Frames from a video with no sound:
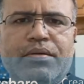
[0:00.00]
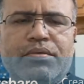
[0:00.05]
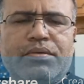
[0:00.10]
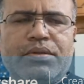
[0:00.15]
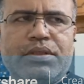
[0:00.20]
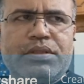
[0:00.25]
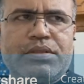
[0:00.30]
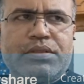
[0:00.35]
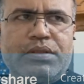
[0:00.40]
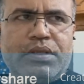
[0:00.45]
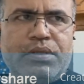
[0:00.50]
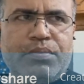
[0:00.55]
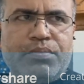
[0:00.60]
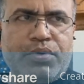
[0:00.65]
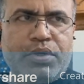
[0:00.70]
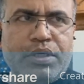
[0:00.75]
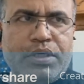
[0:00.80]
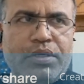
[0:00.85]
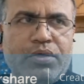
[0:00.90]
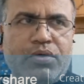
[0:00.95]
these
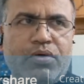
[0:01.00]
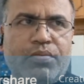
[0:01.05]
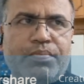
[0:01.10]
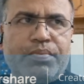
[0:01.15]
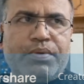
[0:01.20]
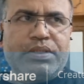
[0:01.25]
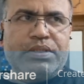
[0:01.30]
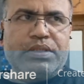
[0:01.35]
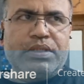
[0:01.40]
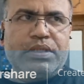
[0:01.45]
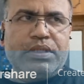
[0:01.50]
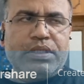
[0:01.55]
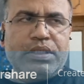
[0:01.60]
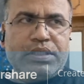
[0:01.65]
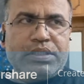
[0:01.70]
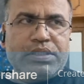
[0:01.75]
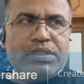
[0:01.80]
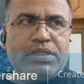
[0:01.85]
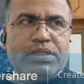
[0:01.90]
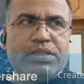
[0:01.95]
important topics in
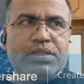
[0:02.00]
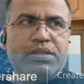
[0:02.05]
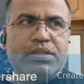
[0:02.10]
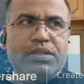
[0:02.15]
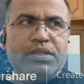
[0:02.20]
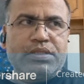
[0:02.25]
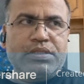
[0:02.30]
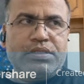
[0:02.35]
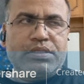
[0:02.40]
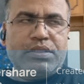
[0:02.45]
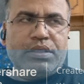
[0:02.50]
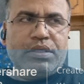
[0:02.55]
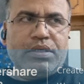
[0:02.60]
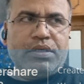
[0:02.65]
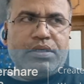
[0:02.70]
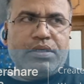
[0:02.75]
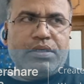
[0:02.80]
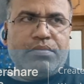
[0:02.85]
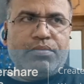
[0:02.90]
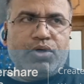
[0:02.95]
this
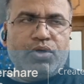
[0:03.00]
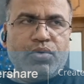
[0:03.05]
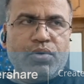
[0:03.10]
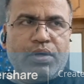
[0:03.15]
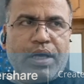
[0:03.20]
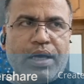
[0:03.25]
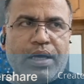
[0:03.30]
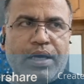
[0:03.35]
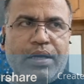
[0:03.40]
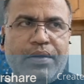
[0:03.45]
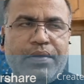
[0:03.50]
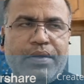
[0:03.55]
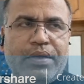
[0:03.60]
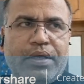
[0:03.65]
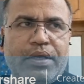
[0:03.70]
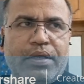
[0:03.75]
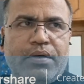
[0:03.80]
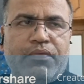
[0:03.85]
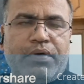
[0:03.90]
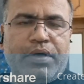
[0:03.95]
module are
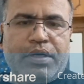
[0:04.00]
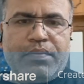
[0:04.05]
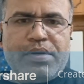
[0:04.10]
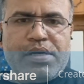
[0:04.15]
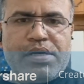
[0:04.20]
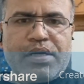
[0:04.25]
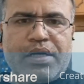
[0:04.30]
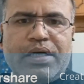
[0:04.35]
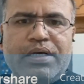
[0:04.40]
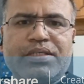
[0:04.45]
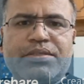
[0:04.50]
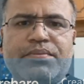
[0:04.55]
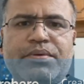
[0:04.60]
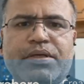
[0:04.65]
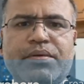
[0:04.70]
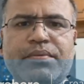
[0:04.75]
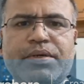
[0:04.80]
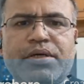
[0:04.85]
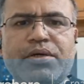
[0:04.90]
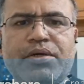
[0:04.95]
fundamental rights,
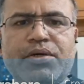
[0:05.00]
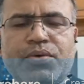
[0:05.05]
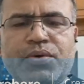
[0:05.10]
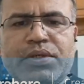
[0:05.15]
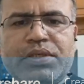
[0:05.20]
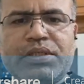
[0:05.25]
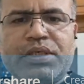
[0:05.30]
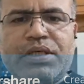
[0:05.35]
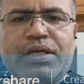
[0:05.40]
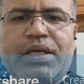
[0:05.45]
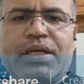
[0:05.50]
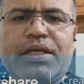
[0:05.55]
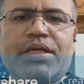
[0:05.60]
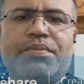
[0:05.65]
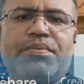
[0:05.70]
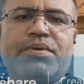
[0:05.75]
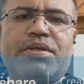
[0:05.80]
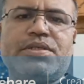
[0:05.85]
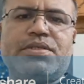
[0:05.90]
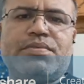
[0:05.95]
fundamental duties, and
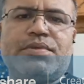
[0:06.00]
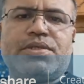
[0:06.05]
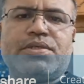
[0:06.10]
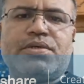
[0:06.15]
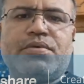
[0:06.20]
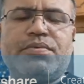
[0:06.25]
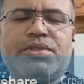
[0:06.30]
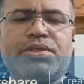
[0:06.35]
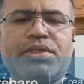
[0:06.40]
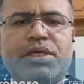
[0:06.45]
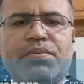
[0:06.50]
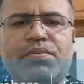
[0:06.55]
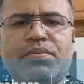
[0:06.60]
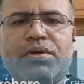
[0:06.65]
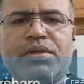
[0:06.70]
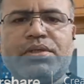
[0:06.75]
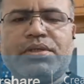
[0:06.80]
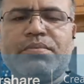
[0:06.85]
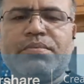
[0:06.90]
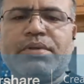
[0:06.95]
directive principles of state
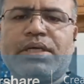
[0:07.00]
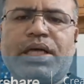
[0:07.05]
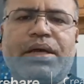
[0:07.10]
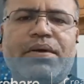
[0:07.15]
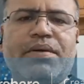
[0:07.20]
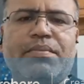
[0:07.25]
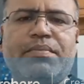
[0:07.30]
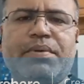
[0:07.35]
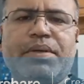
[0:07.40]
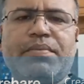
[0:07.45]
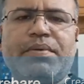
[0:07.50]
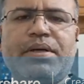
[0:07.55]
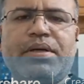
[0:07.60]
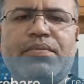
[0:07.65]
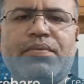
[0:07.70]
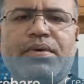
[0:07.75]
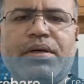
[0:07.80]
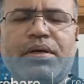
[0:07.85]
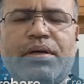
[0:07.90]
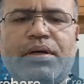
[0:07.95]
policy. But I will prepare
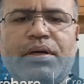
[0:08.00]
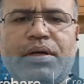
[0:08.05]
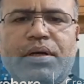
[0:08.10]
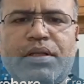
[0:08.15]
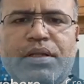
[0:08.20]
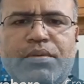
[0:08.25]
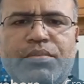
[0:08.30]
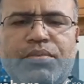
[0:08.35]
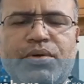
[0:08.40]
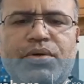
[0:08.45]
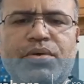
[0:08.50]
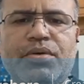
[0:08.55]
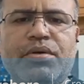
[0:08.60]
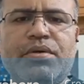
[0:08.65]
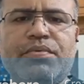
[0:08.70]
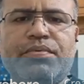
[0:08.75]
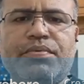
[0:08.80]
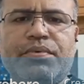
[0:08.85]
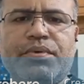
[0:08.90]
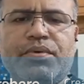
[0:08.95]
another video
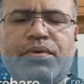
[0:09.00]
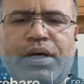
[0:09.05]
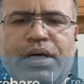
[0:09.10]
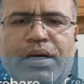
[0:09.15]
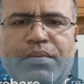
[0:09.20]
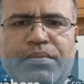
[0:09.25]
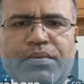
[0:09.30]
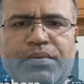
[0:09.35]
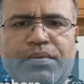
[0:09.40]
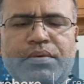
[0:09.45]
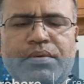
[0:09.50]
if you have